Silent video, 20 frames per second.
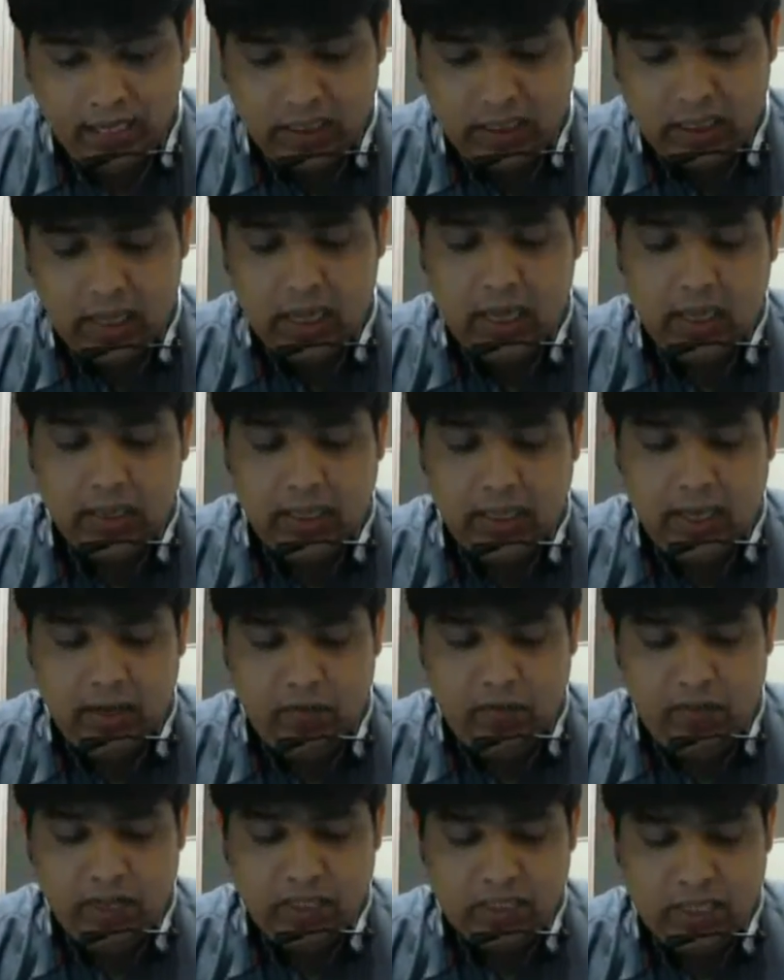Yes.
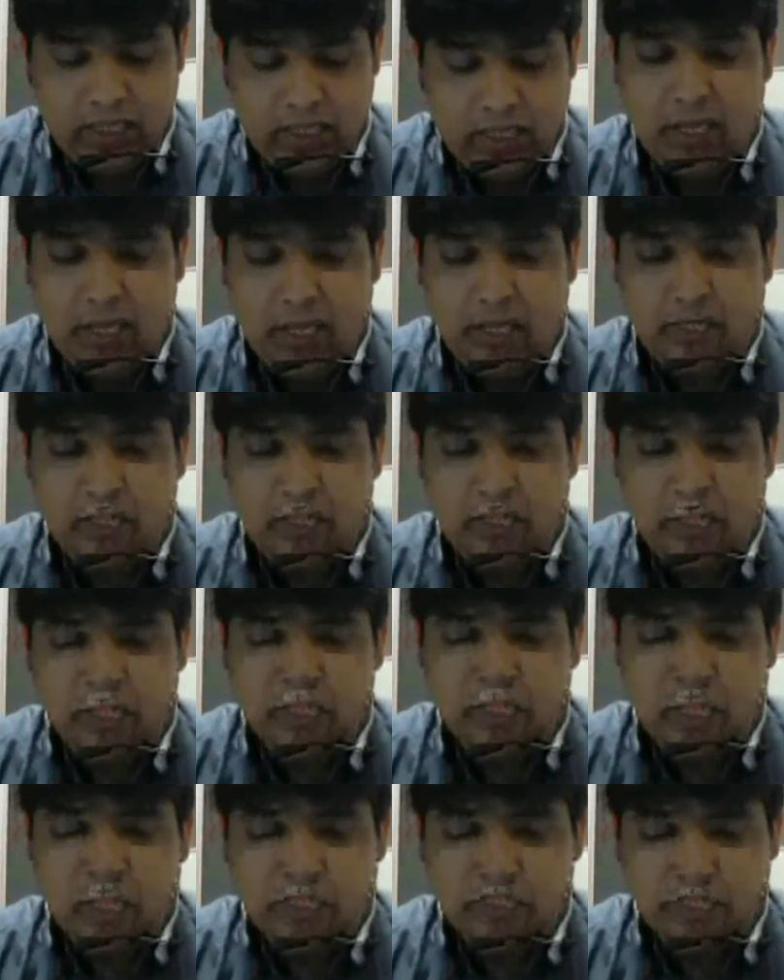Then if I say
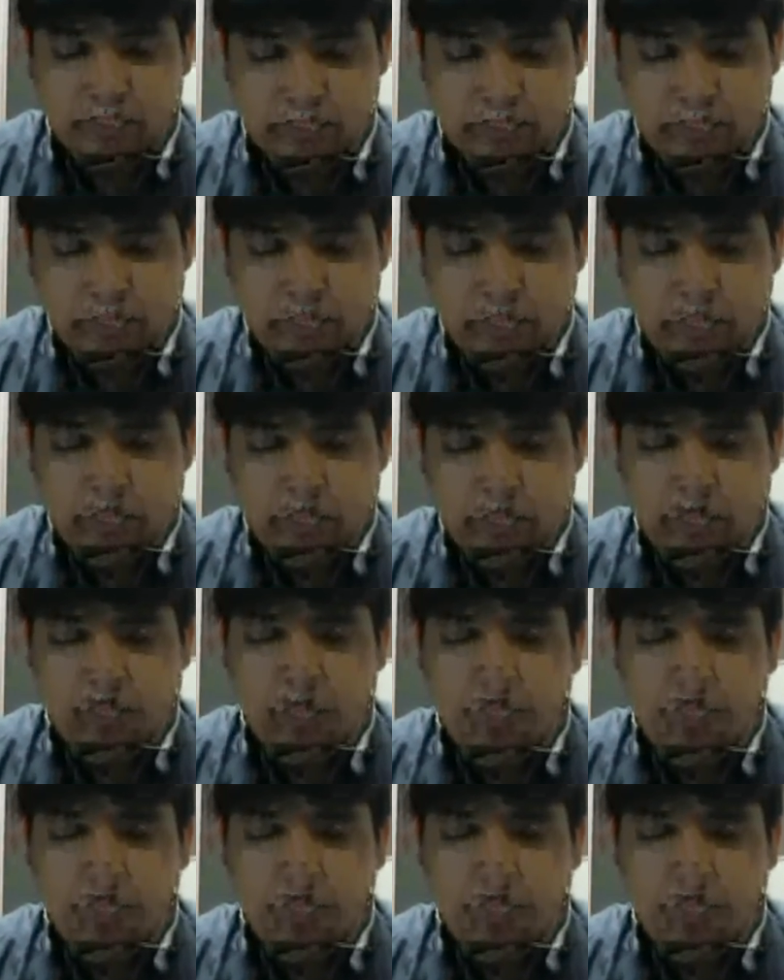electricity charges,